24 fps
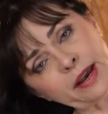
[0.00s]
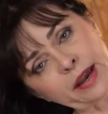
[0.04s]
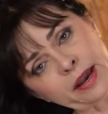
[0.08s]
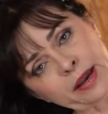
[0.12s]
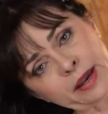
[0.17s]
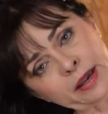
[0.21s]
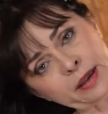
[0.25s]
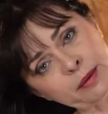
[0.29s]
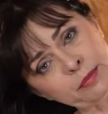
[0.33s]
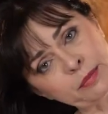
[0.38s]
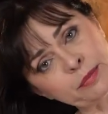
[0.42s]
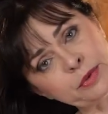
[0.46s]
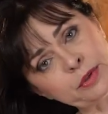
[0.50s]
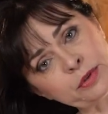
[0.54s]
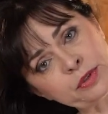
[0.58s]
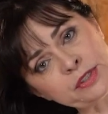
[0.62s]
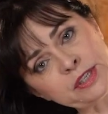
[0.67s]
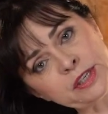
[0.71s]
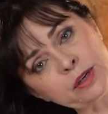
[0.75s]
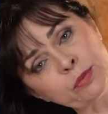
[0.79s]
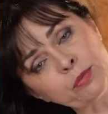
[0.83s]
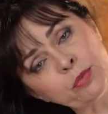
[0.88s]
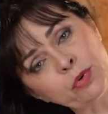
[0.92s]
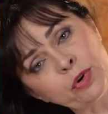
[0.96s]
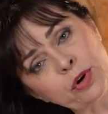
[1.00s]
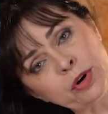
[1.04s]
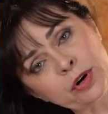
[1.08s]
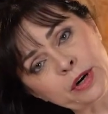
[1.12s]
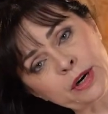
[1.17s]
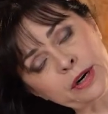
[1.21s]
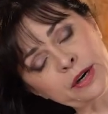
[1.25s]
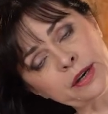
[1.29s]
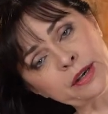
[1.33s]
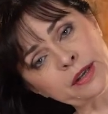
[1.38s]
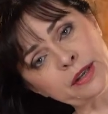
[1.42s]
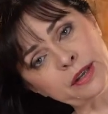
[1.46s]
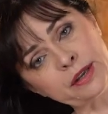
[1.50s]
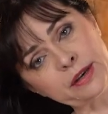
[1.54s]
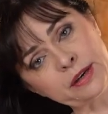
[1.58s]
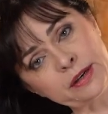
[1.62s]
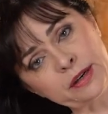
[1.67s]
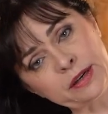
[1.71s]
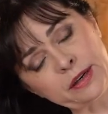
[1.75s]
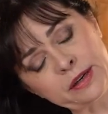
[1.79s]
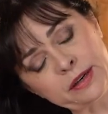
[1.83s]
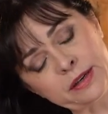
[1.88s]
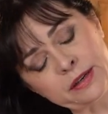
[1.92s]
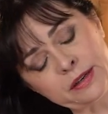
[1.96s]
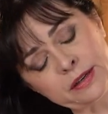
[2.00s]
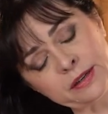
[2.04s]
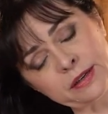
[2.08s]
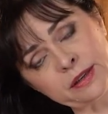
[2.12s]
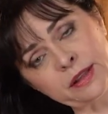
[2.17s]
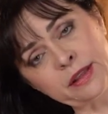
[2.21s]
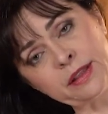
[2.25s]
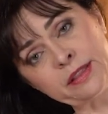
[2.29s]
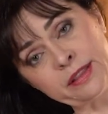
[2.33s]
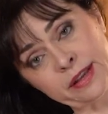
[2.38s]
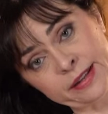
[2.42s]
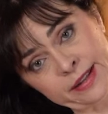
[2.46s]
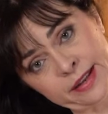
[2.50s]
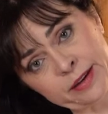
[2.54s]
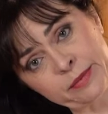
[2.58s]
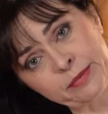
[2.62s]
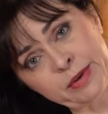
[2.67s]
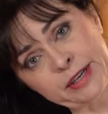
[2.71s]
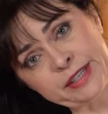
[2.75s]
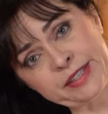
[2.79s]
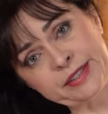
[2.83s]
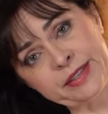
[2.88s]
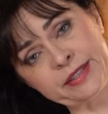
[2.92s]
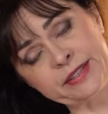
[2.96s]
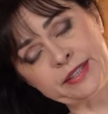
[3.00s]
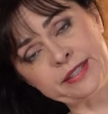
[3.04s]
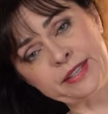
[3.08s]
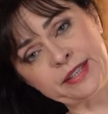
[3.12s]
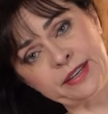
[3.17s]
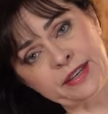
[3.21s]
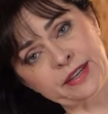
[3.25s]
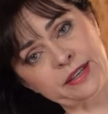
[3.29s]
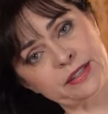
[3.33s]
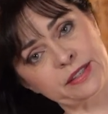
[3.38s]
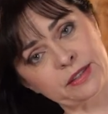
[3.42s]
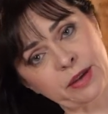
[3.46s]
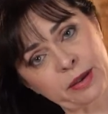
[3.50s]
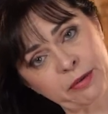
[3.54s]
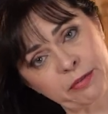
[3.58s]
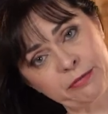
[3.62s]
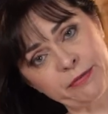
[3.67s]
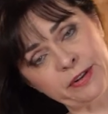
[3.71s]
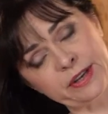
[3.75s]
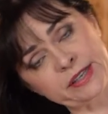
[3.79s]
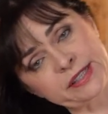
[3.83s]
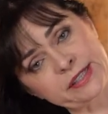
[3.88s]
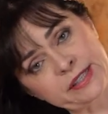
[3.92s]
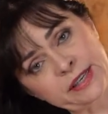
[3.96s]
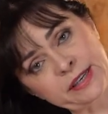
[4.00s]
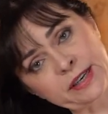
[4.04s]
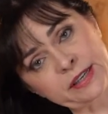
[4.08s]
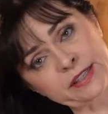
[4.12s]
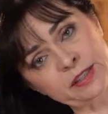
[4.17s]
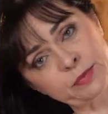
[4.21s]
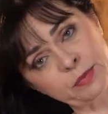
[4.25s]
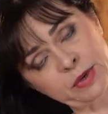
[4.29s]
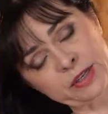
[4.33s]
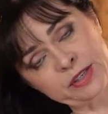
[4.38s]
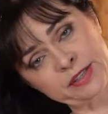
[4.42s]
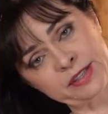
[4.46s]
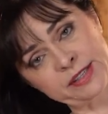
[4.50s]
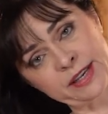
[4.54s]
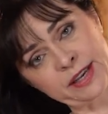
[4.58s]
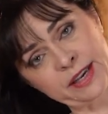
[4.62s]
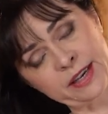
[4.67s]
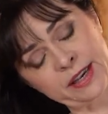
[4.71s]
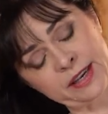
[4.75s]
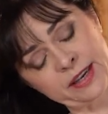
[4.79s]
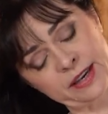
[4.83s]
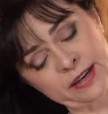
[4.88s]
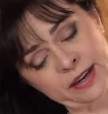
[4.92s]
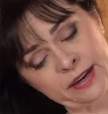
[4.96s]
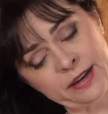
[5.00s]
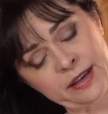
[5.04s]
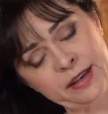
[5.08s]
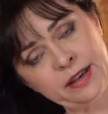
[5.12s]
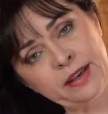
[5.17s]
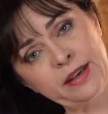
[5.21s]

I'm using more the neck muscles here. So I'm flexing as much as I can.